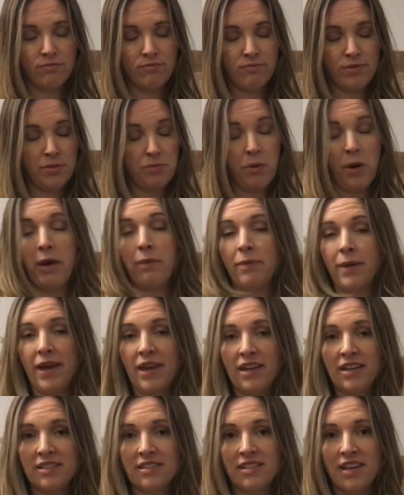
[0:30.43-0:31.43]
spray
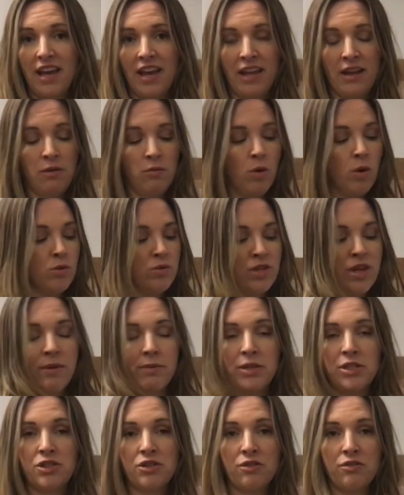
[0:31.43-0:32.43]
paint, and it won't
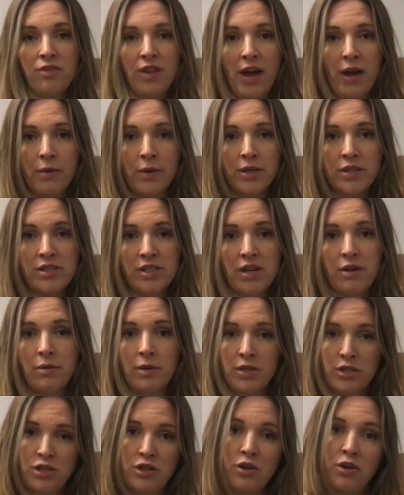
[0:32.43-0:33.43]
damage your flowers, and I
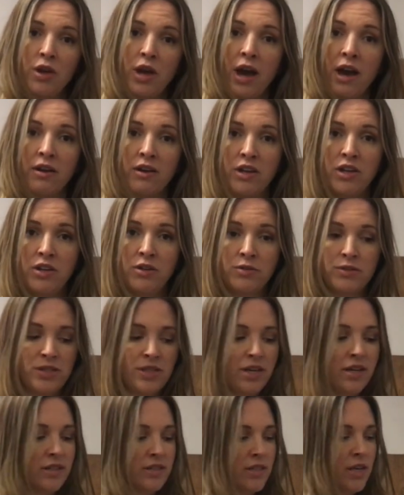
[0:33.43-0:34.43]
want to show you how to use
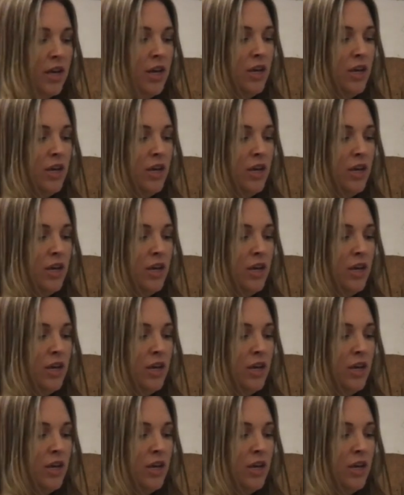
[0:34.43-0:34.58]
it.